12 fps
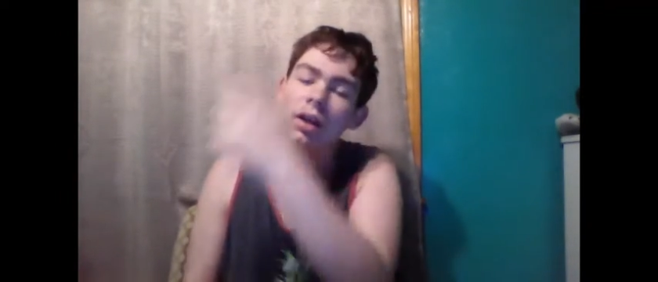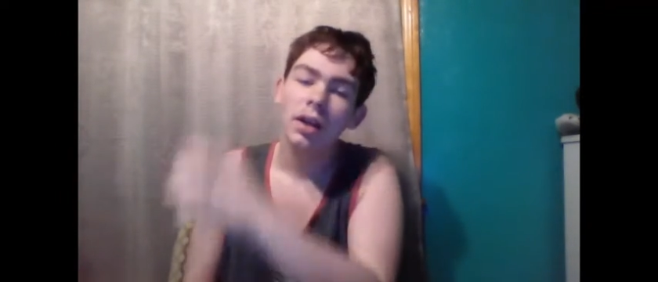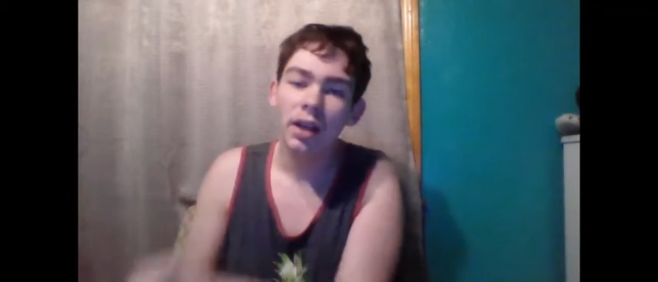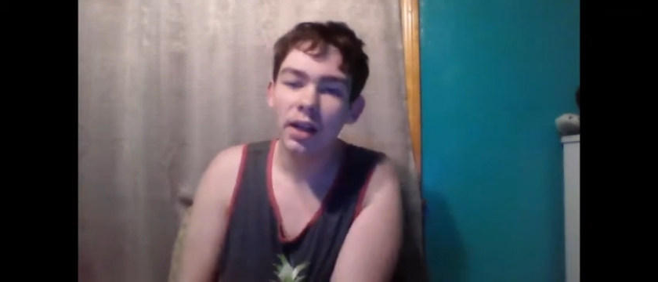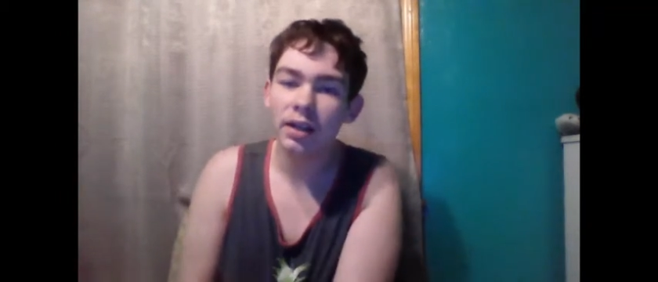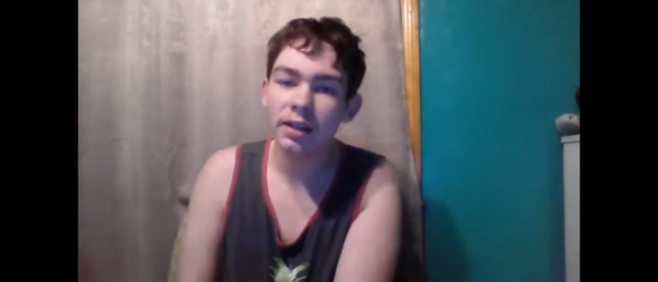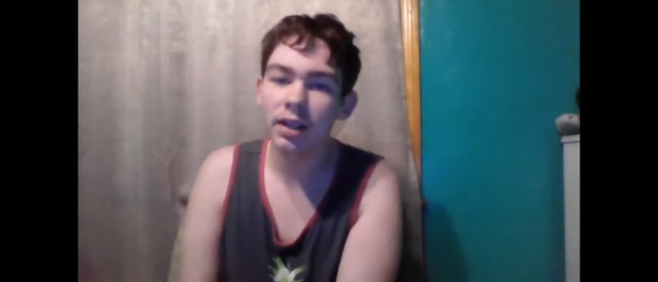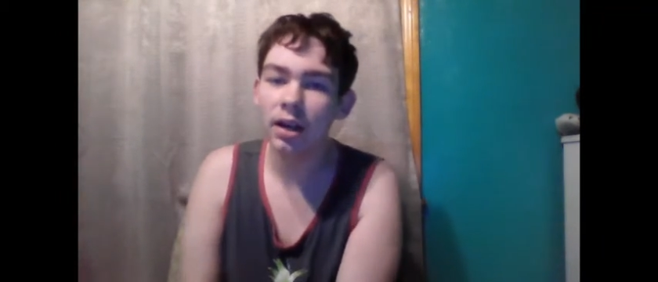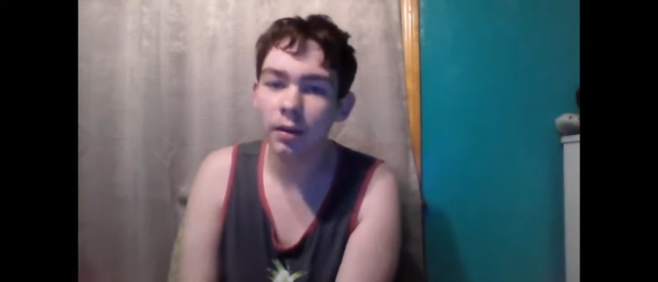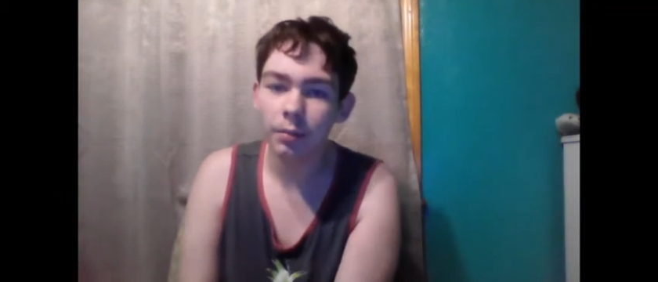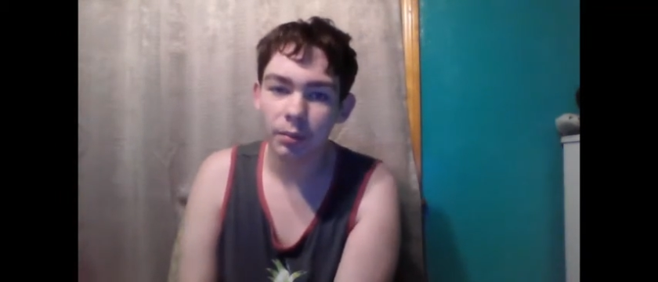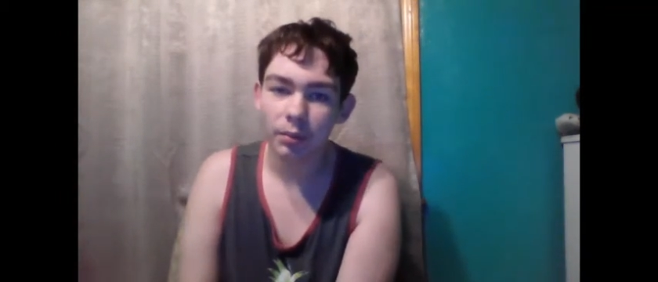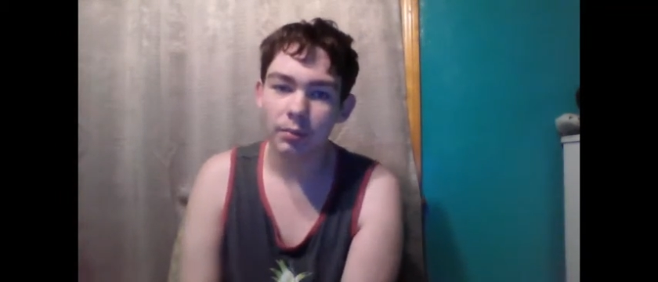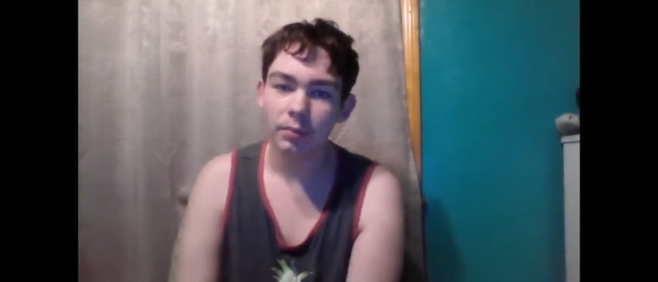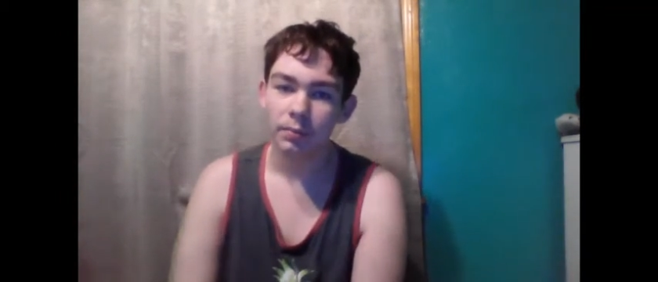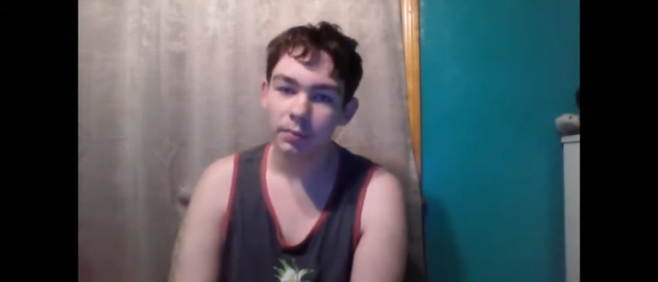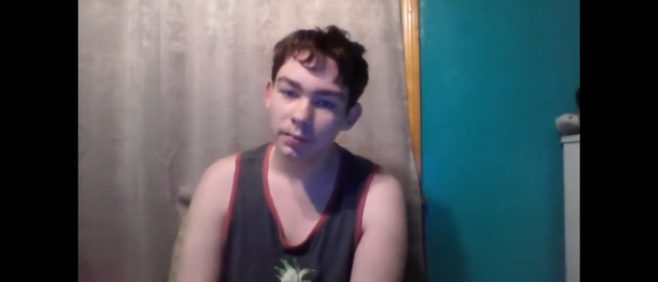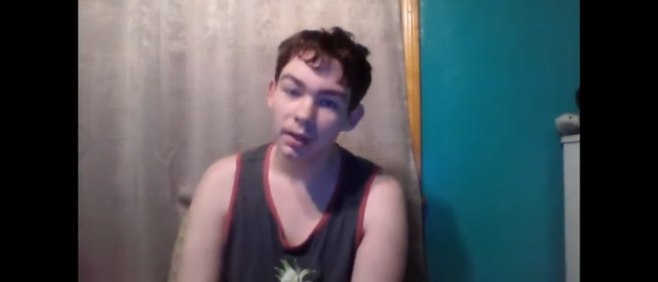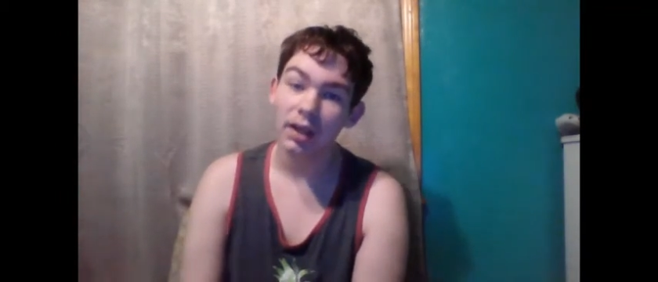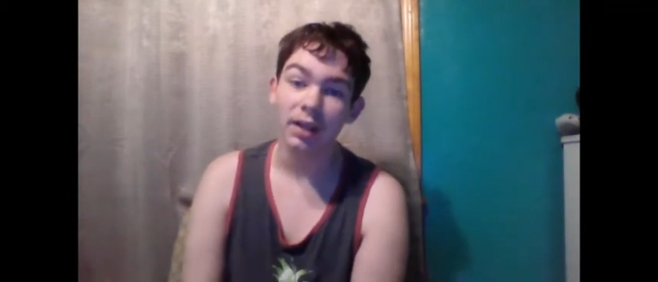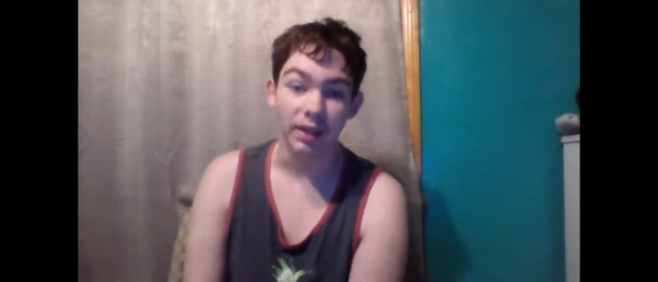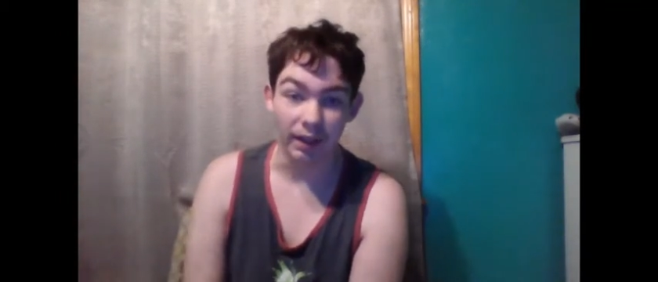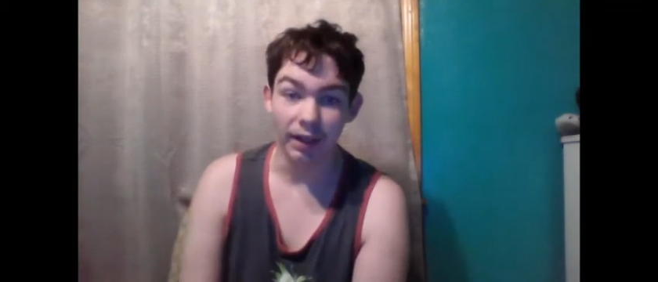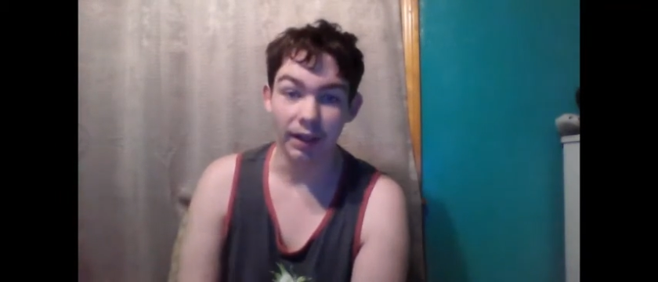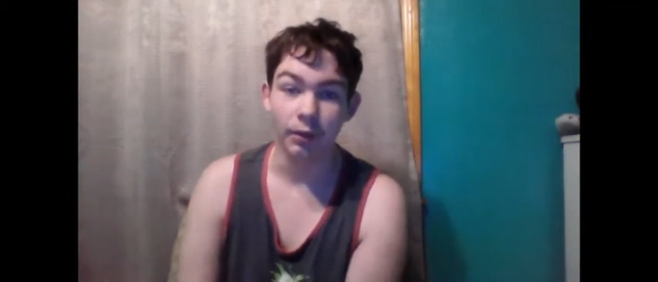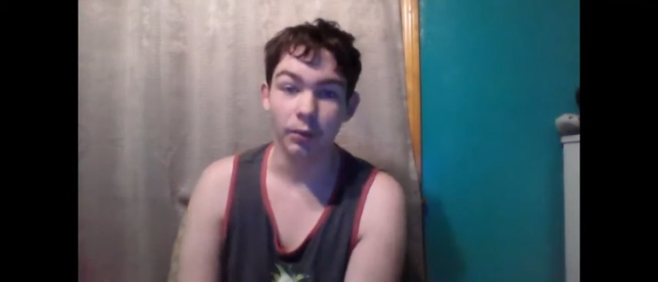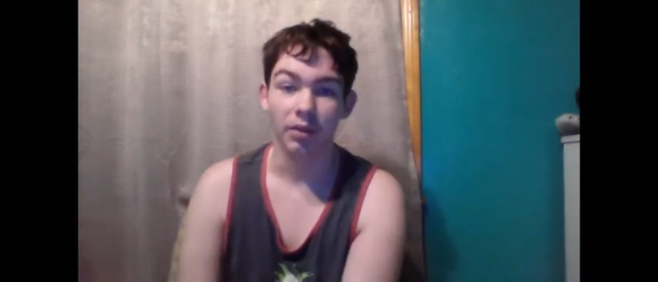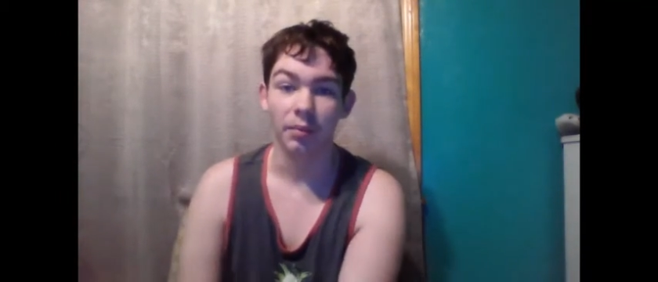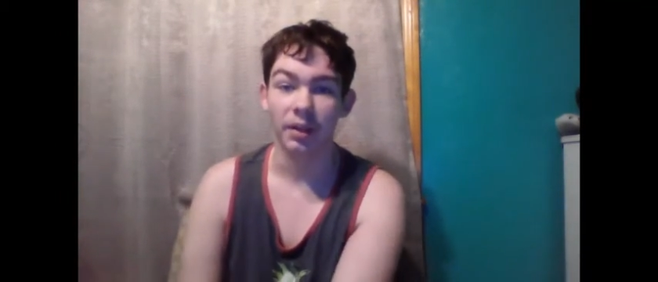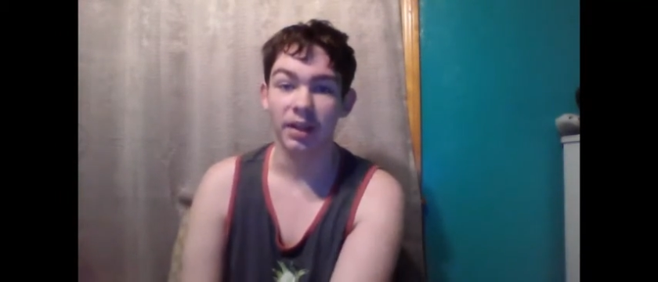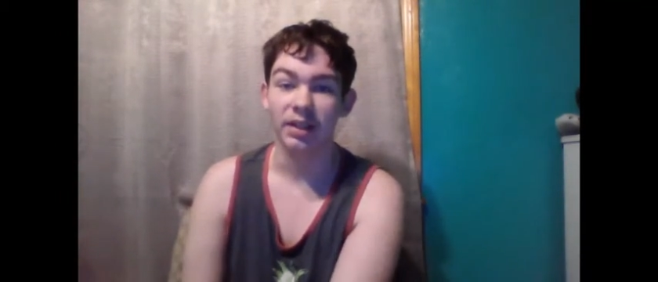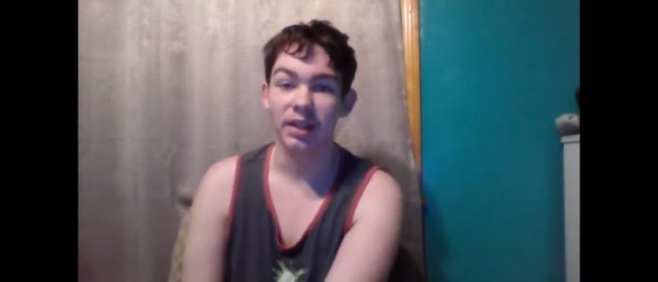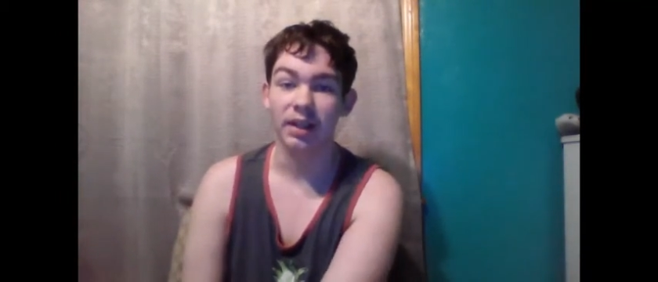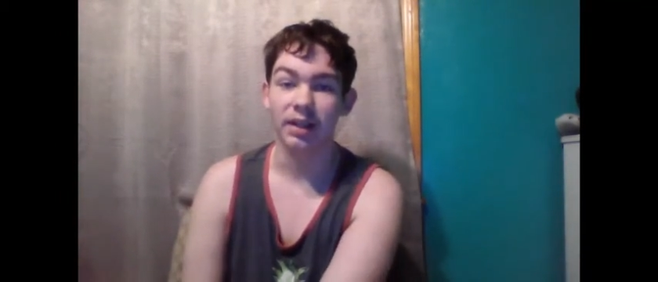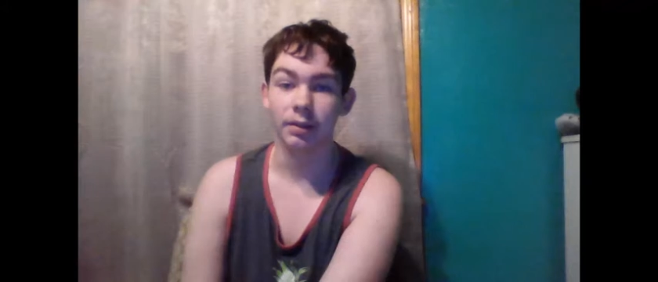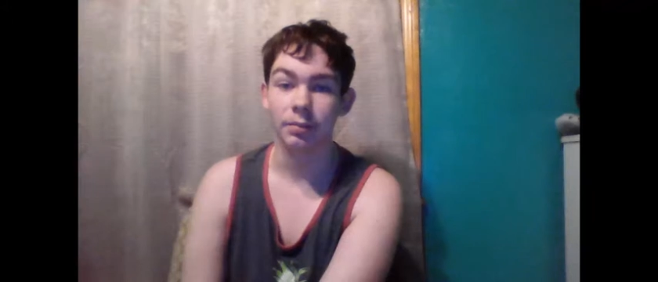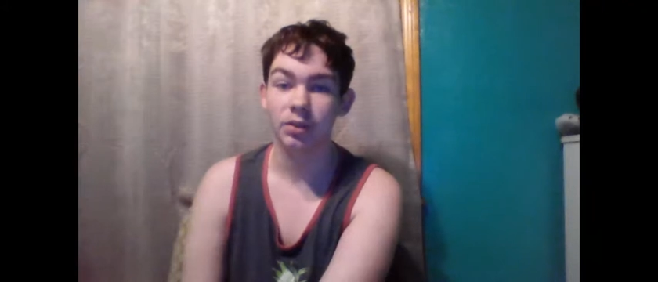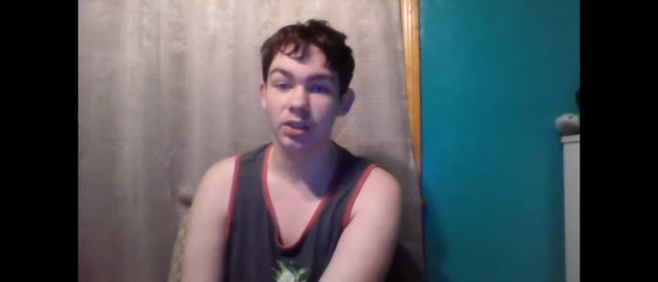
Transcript: he ended up ending it with me in DMs.